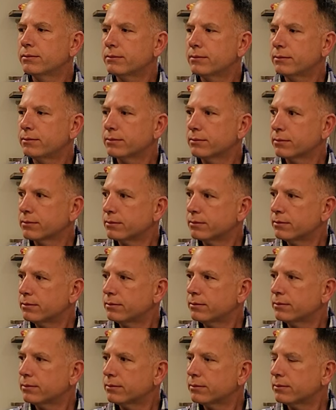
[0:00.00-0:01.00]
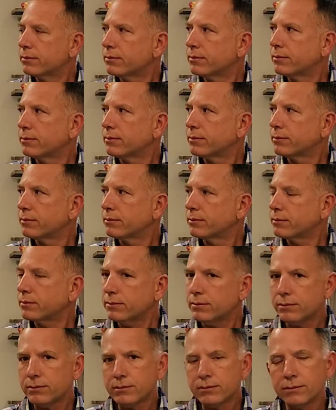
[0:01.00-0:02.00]

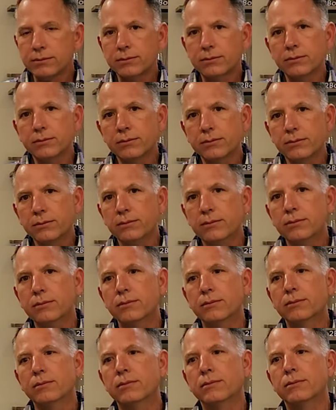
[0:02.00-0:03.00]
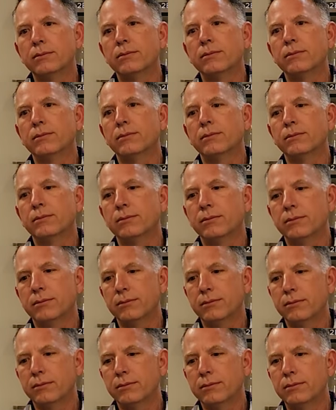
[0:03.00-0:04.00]

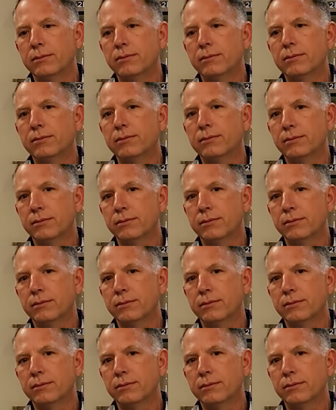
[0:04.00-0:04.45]
(silent)